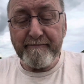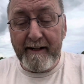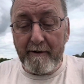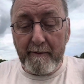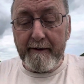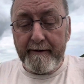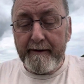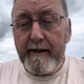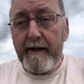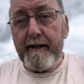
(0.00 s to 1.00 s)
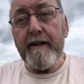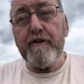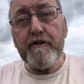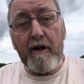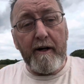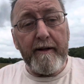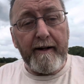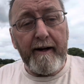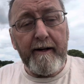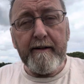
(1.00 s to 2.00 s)
Anyway, and at the start of
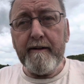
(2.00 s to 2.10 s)
that,